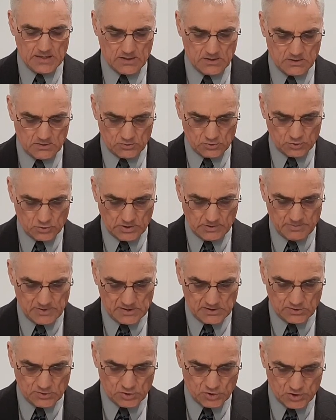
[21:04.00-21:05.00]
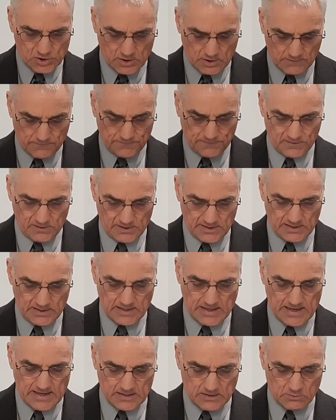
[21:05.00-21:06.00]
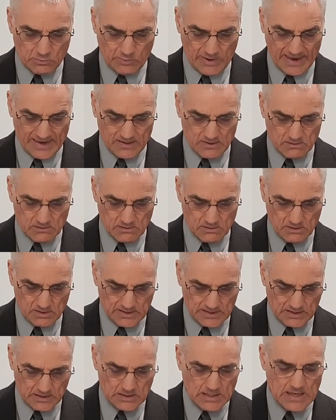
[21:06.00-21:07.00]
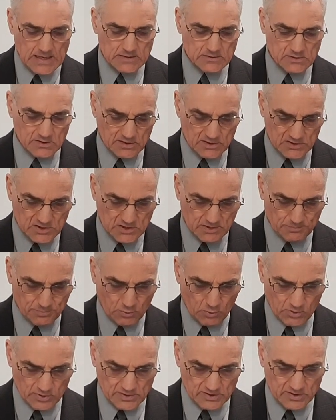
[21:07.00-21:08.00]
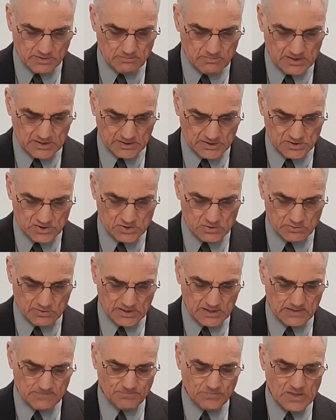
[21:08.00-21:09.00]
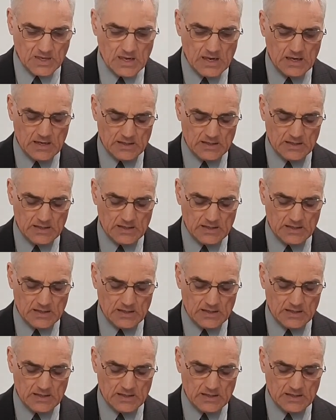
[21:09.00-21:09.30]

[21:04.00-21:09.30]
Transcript: contributing cheerfully and regularly to the support of the ministry,